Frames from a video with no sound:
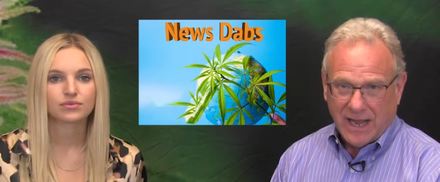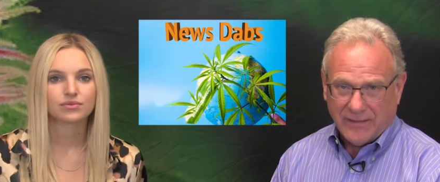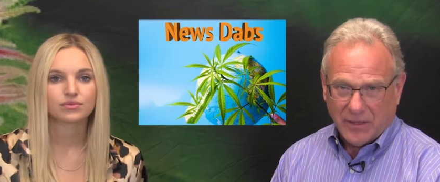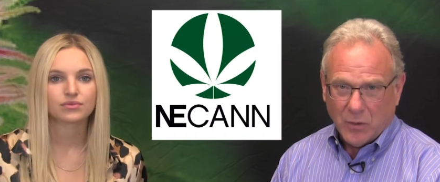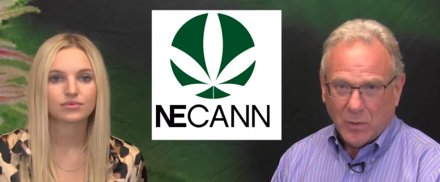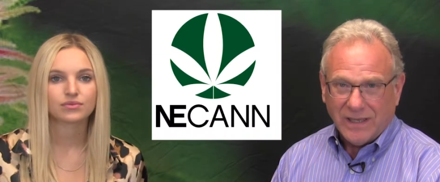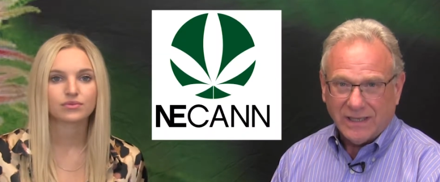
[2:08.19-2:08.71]
Speaker 1: At
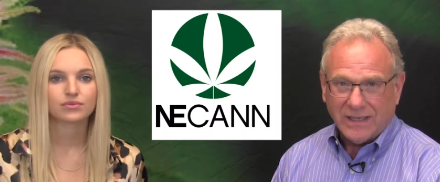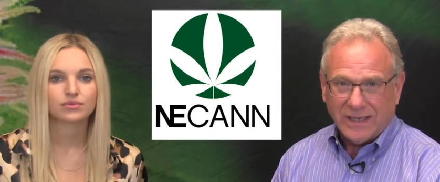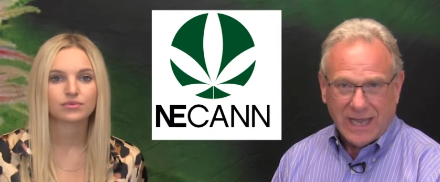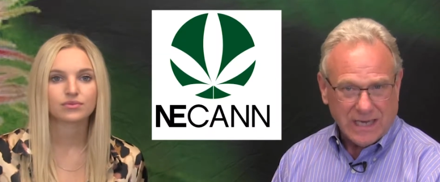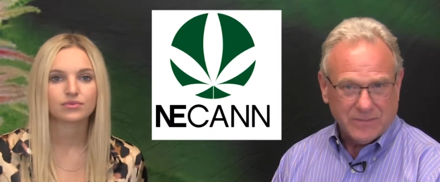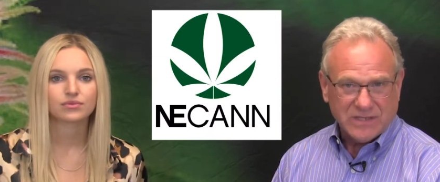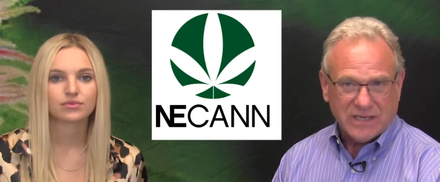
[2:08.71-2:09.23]
the New England
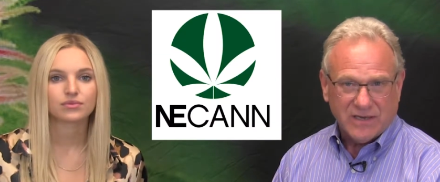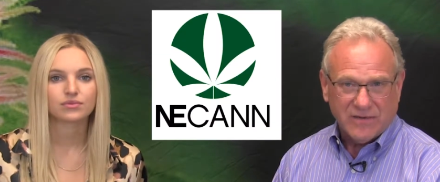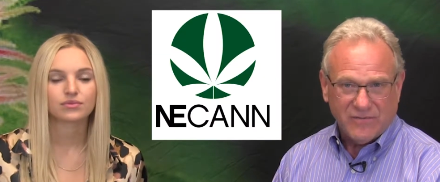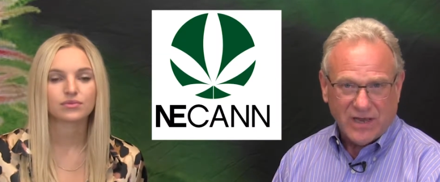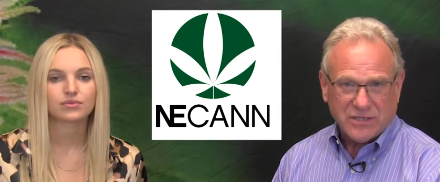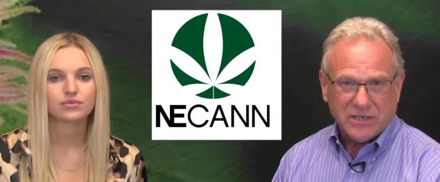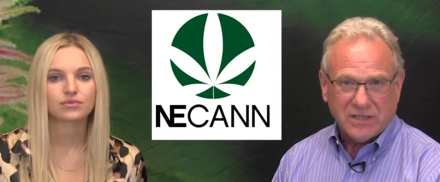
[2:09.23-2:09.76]
Cannabis
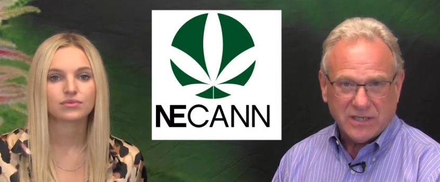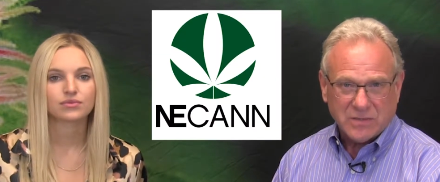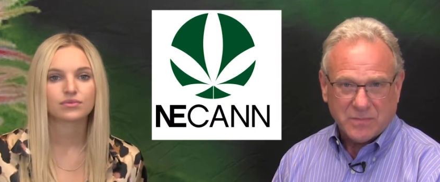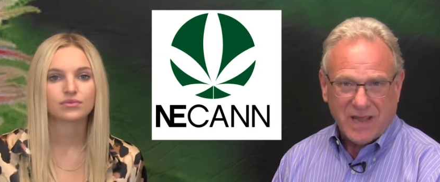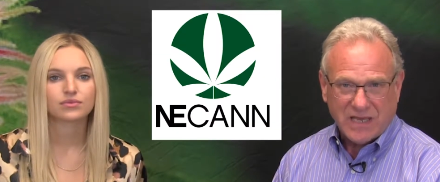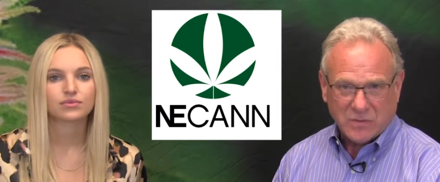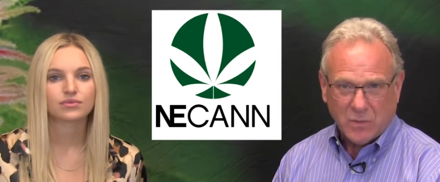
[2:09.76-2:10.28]
Convention
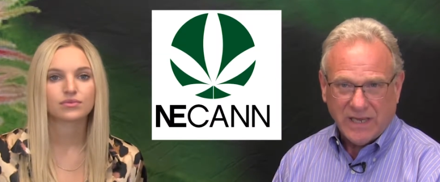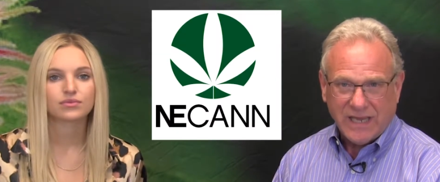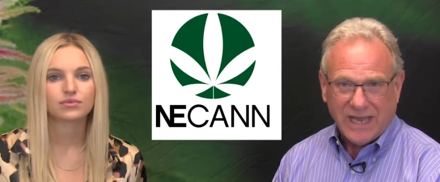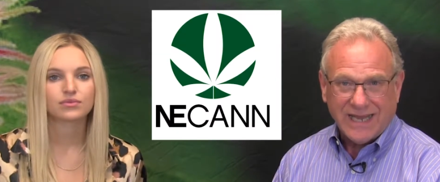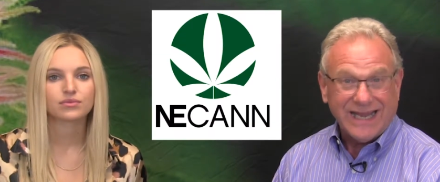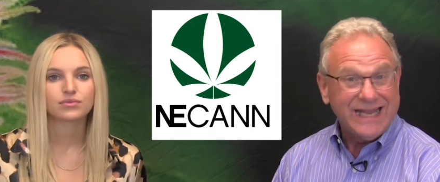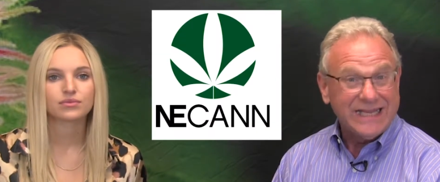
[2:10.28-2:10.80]
this past
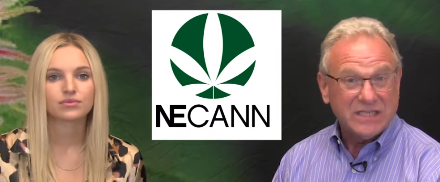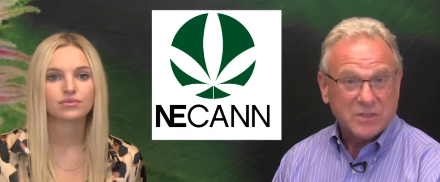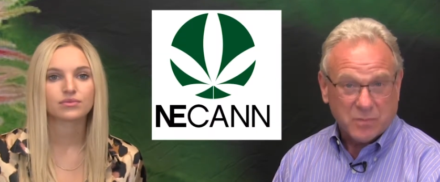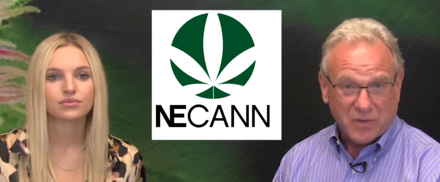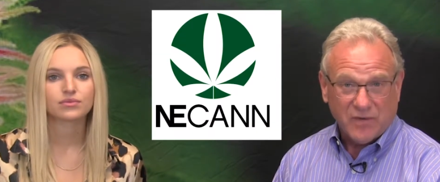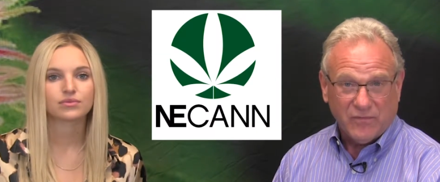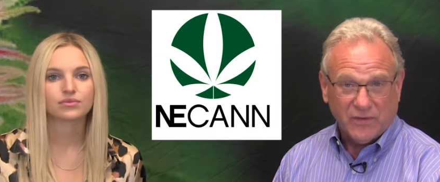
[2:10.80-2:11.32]
weekend in
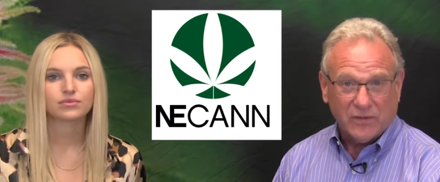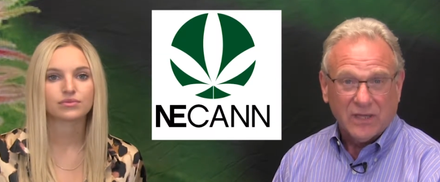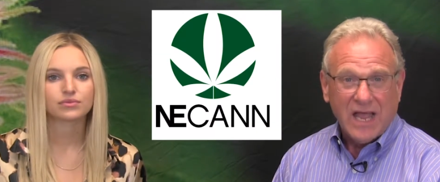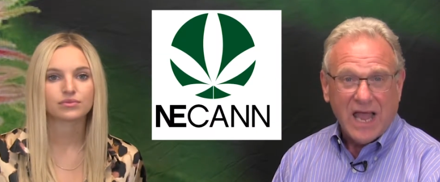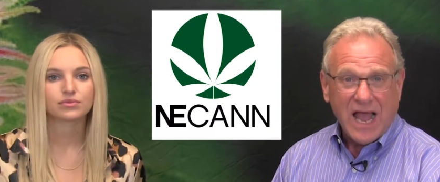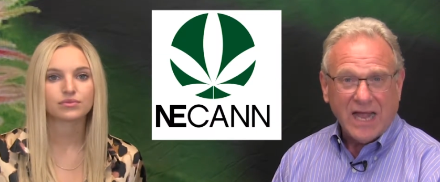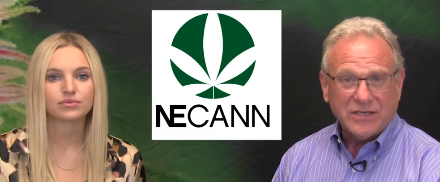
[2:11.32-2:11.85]

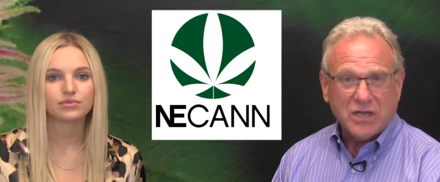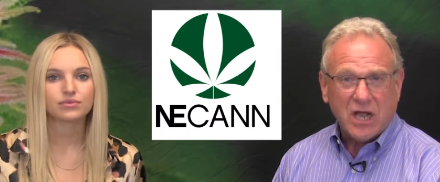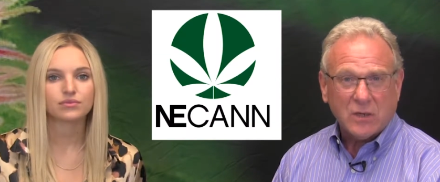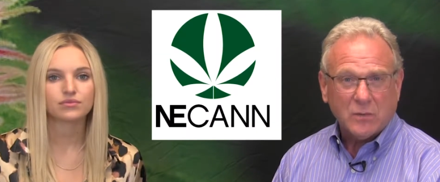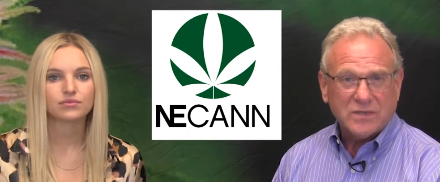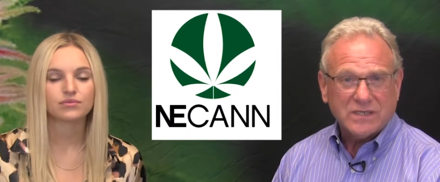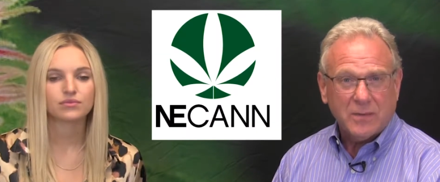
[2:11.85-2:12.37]
Springfield, I
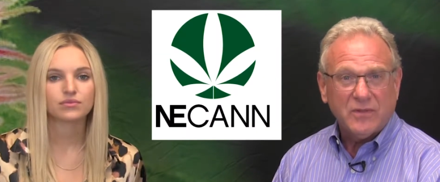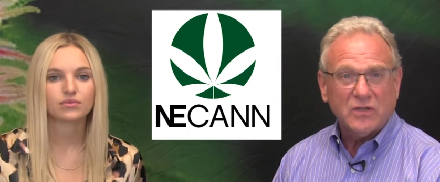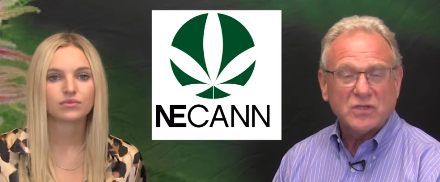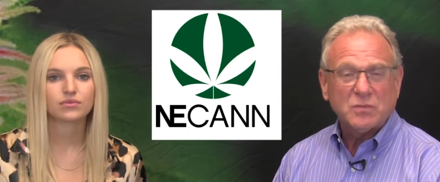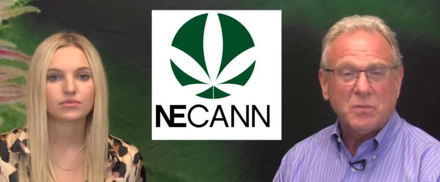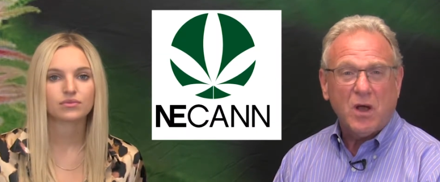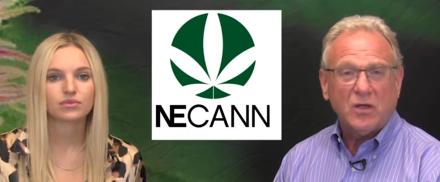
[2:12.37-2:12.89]
talked with some of
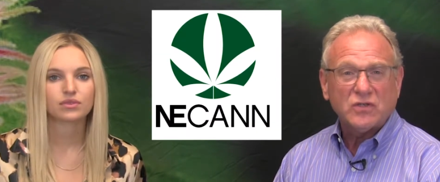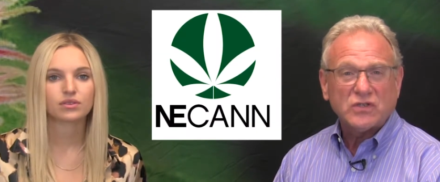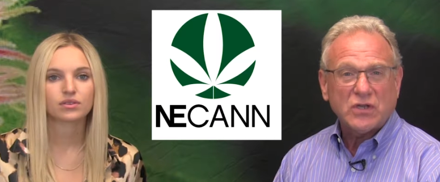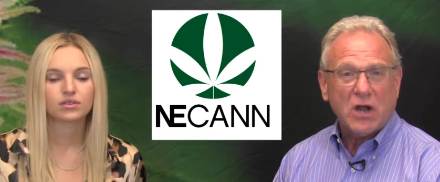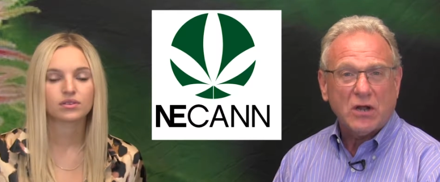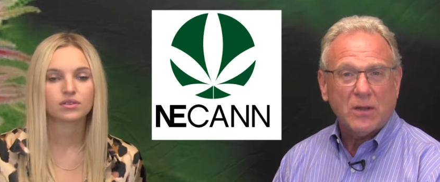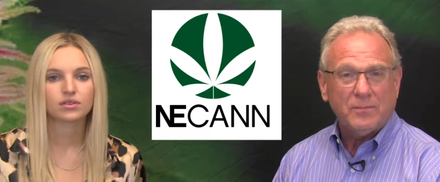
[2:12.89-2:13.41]
the small
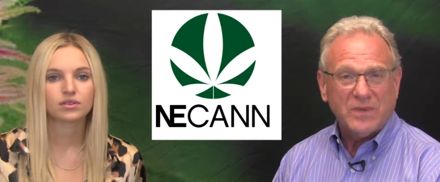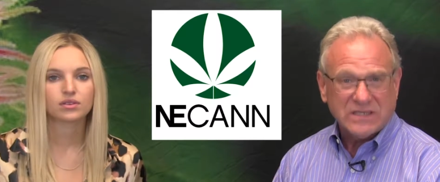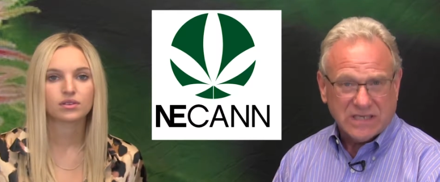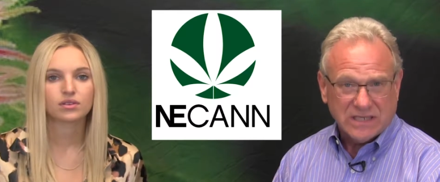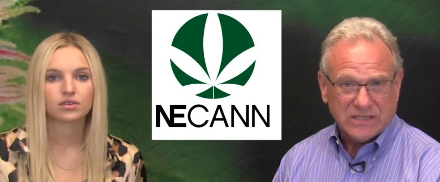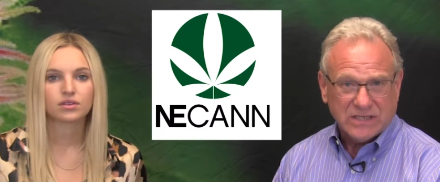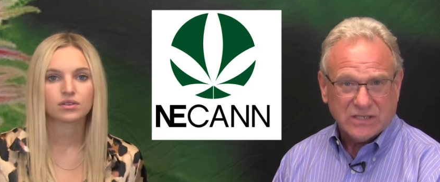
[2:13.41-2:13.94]
startup
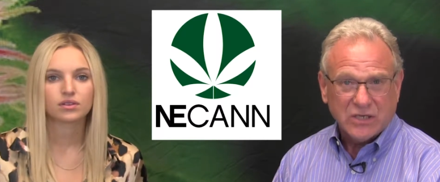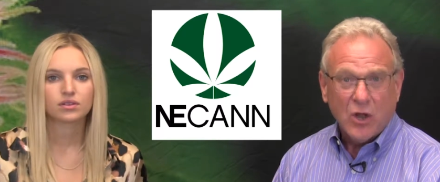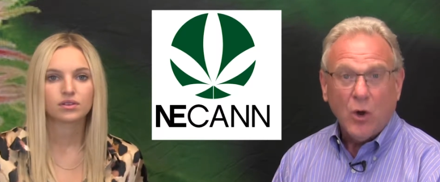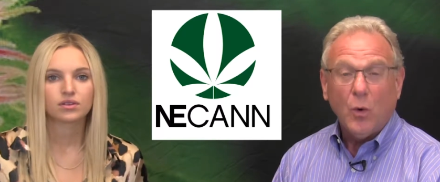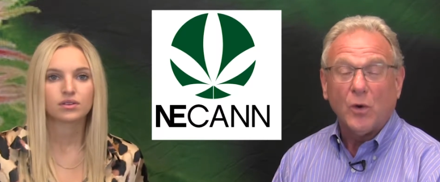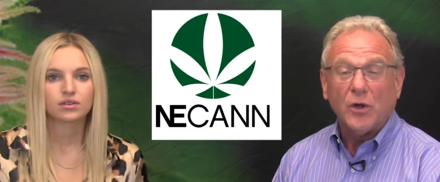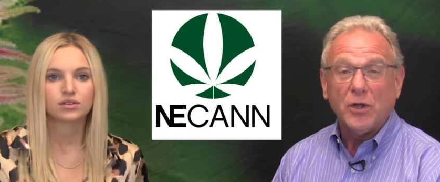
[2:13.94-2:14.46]
businesses
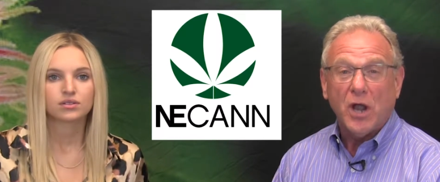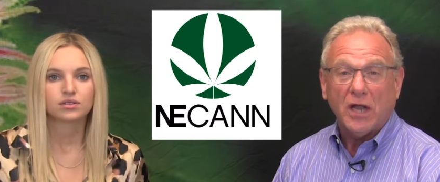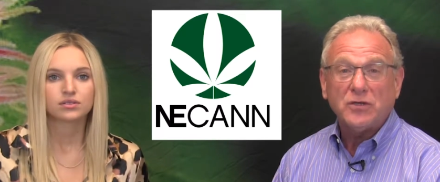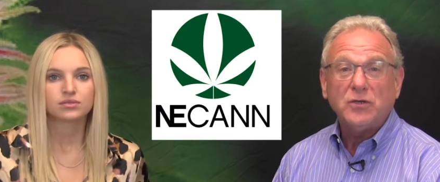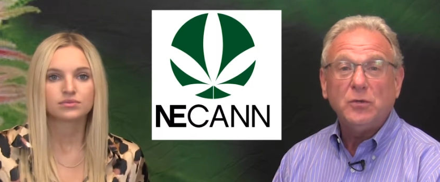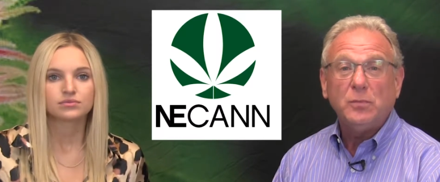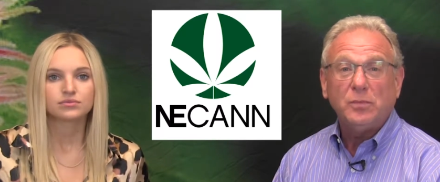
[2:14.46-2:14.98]
who are
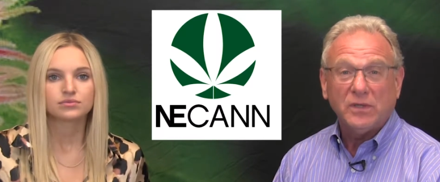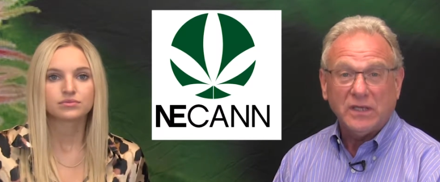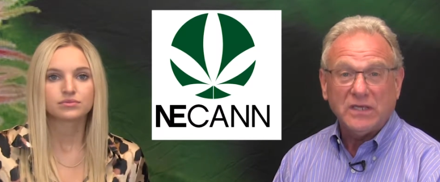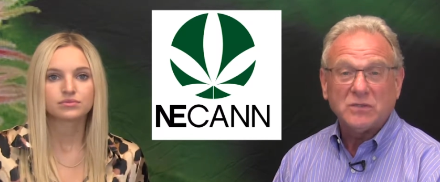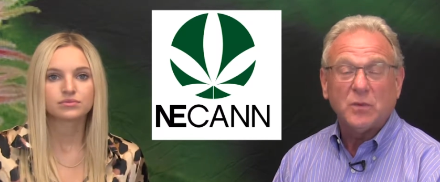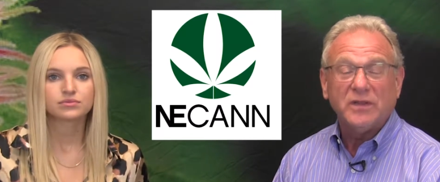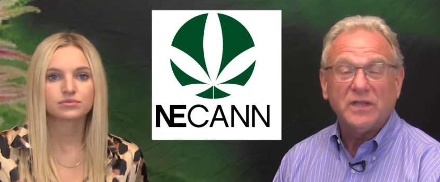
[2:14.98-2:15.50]
not too
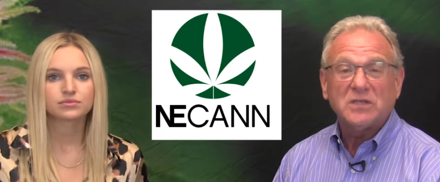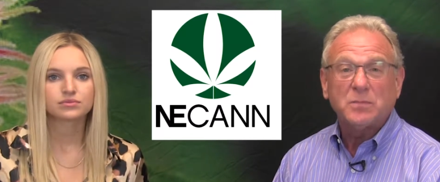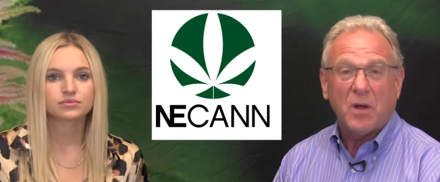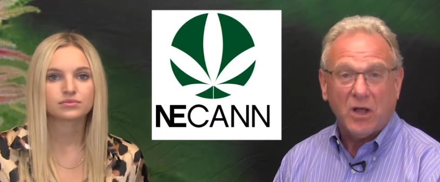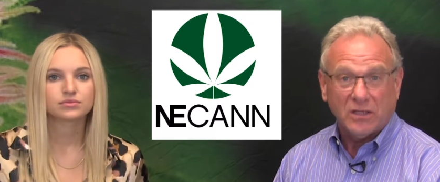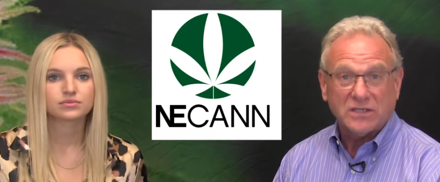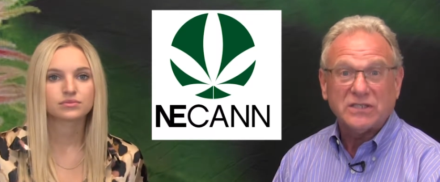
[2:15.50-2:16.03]
pleased with this
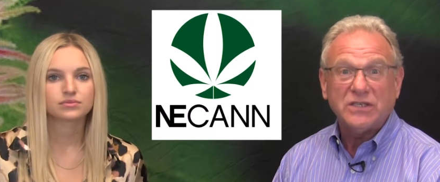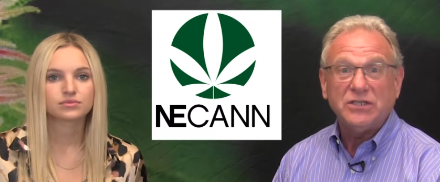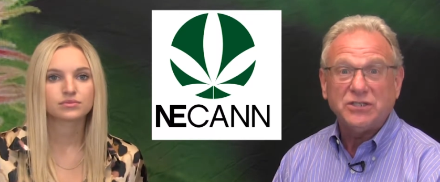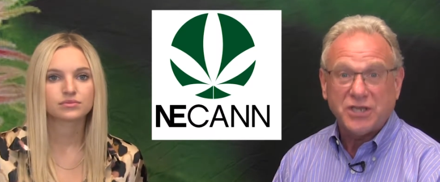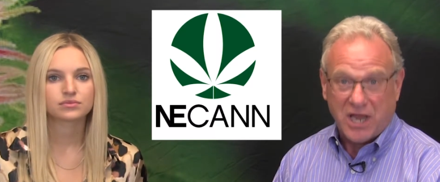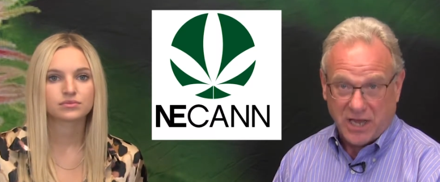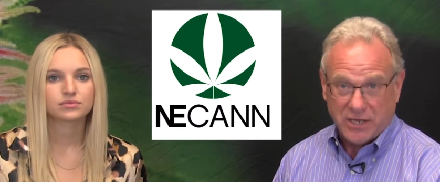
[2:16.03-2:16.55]
policy
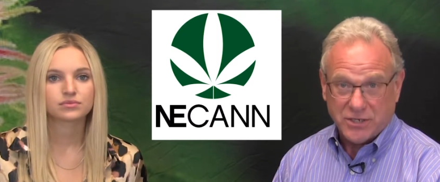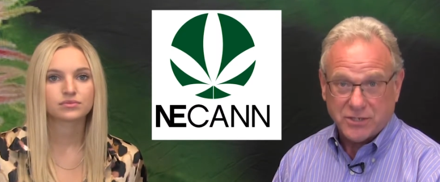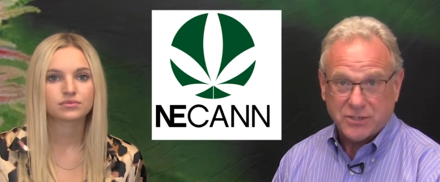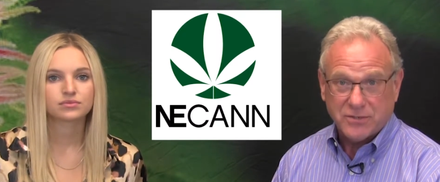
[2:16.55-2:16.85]
change.